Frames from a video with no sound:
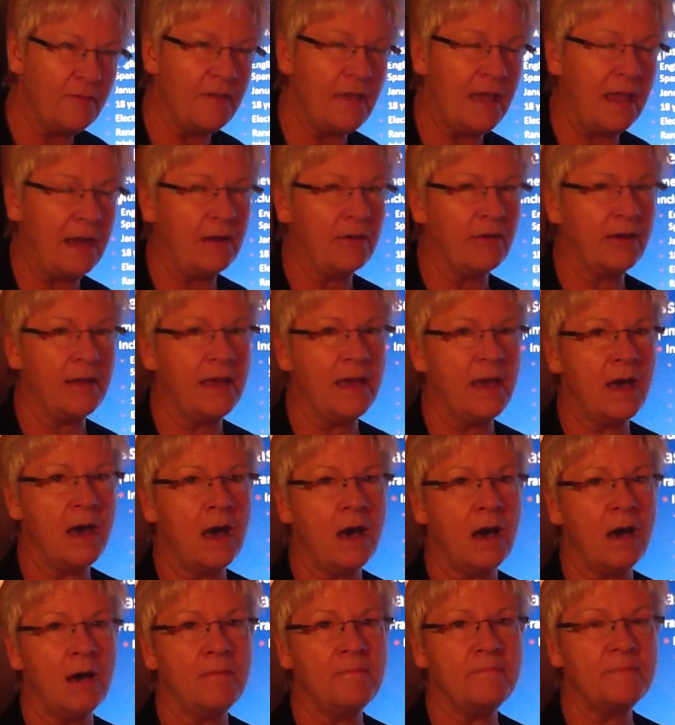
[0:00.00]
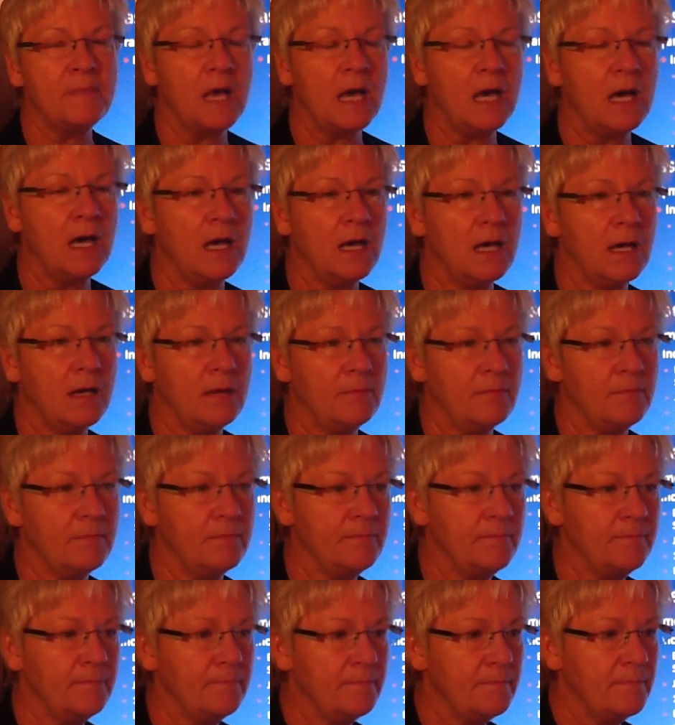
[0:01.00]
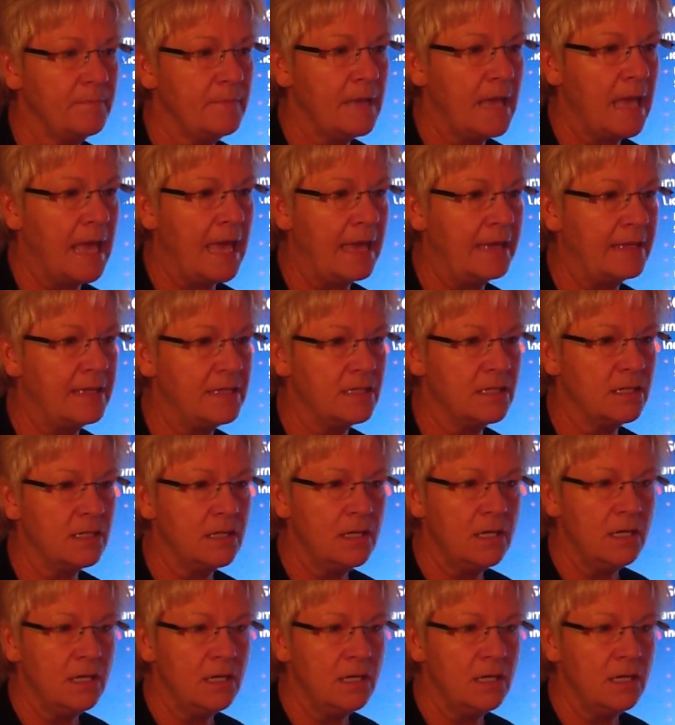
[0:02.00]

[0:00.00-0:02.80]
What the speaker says: area and